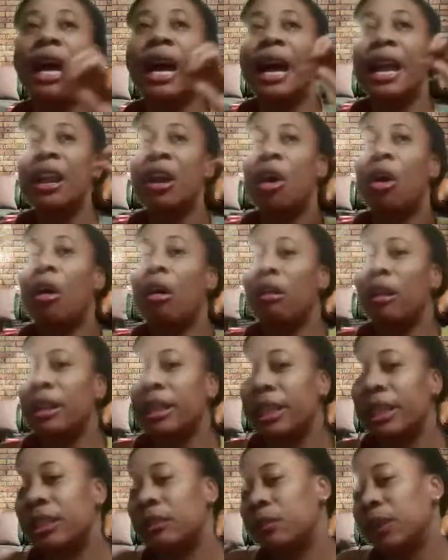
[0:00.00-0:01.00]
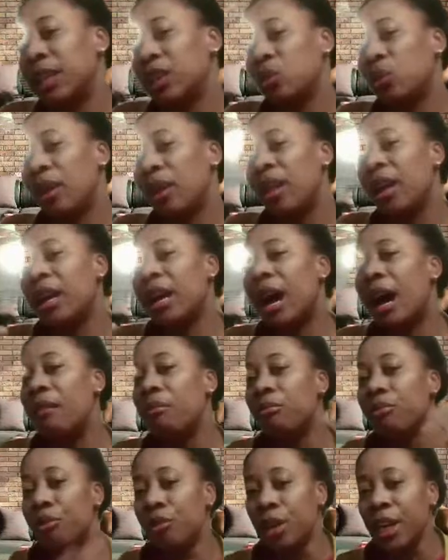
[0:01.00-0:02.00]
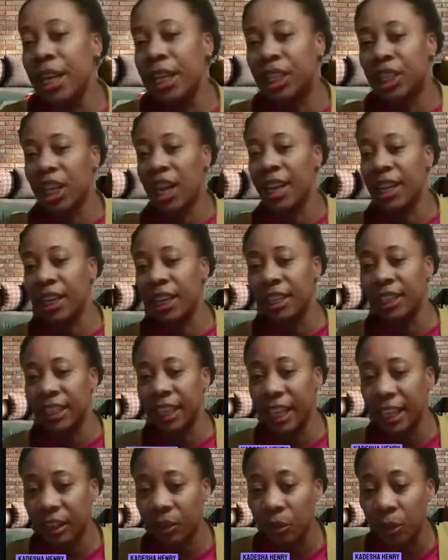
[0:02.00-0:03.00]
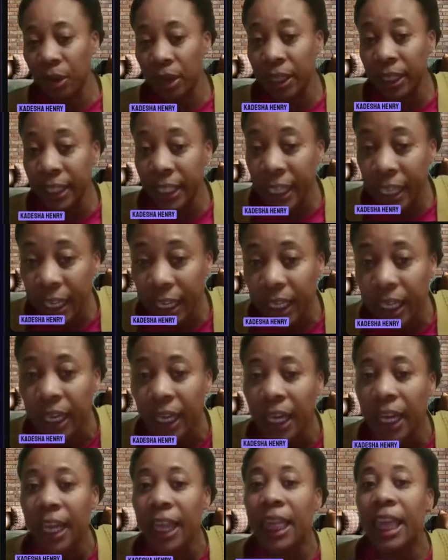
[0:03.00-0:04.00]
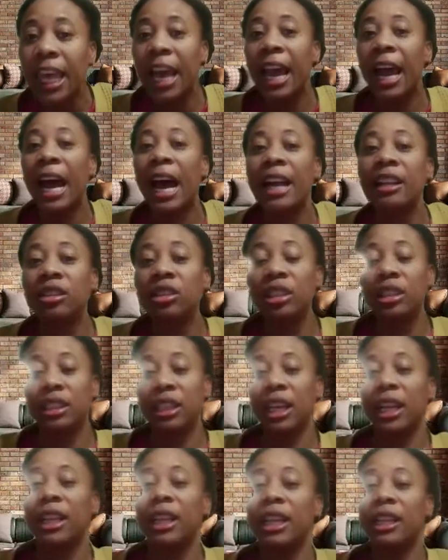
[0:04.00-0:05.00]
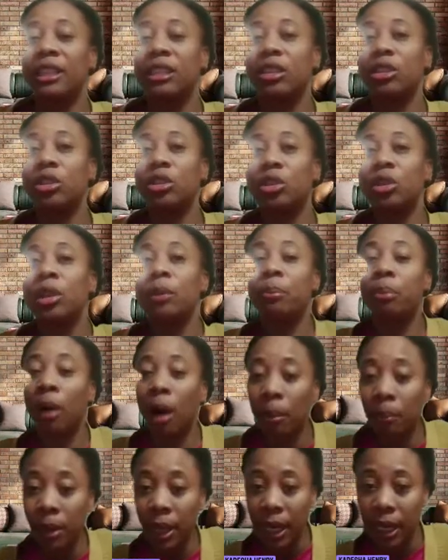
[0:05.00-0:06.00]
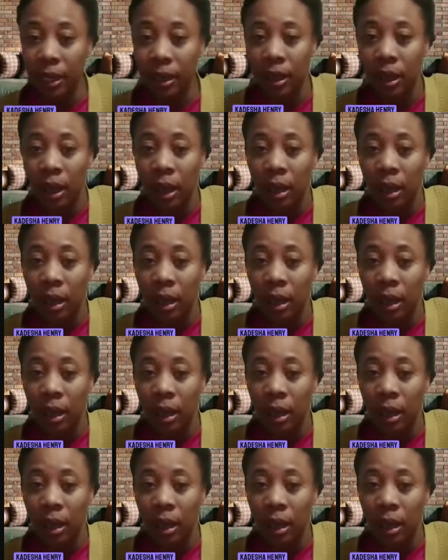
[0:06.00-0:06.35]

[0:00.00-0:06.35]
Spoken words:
and all of these places, when they got breached and their data were leaked, they had to tell it to the public,